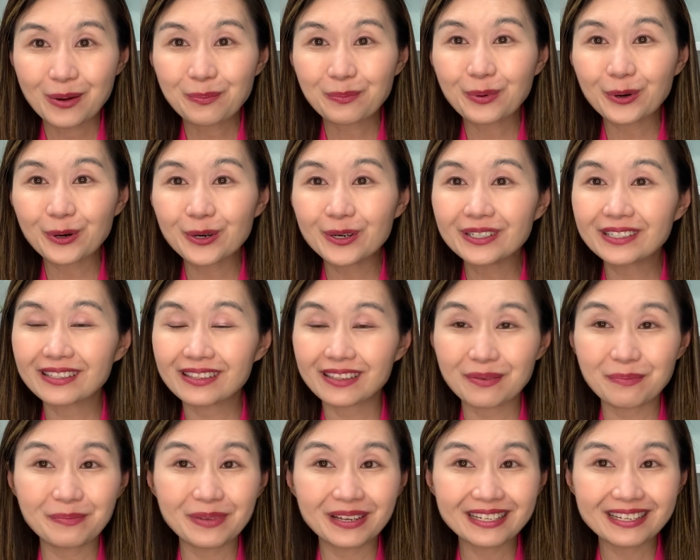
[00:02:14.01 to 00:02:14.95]
burned the
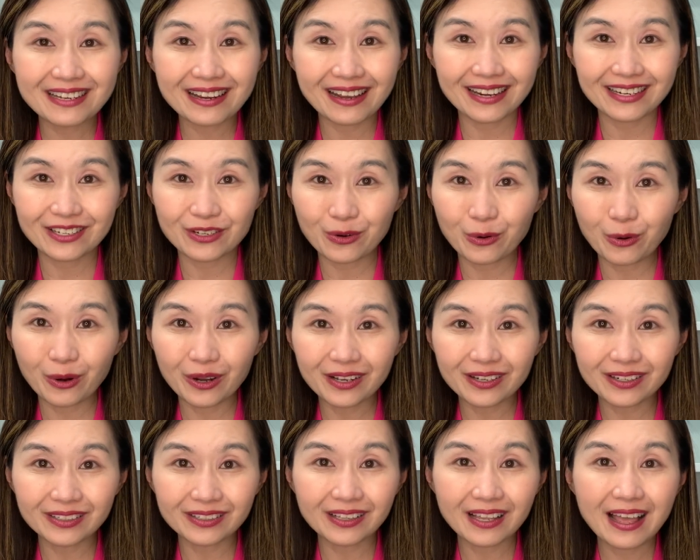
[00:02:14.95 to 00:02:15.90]
midnight
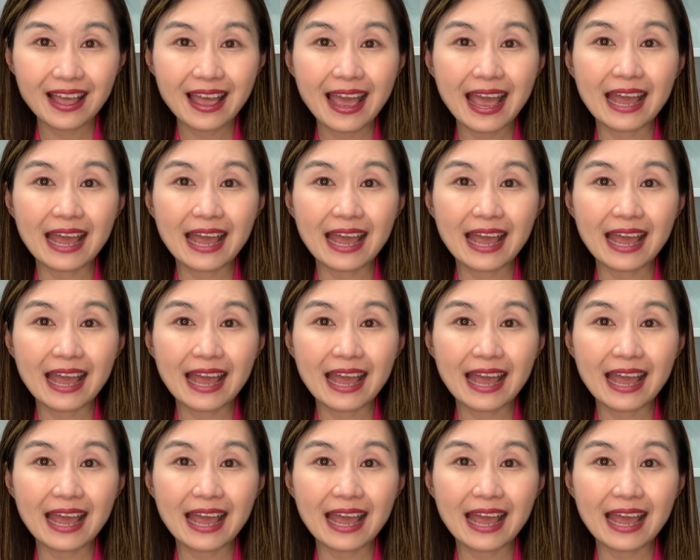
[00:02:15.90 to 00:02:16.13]
oil,